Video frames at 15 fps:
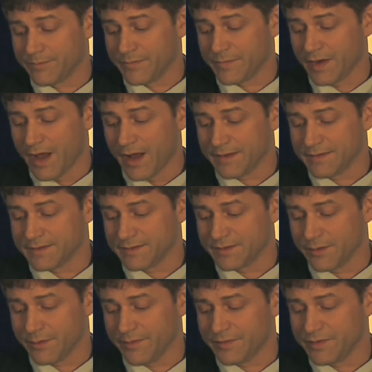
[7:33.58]
dots, and
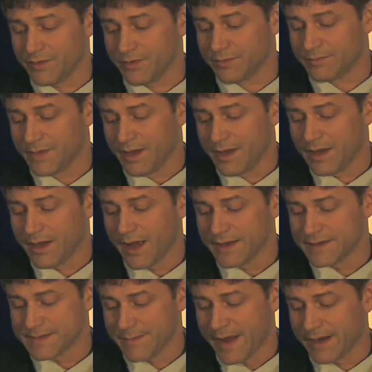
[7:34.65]
so we've still
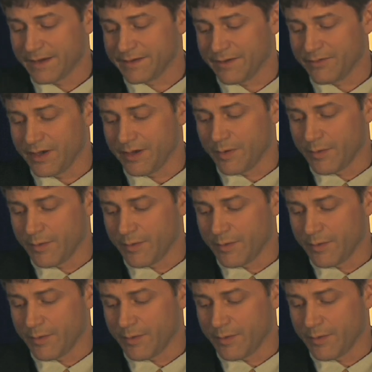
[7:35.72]
got some activity,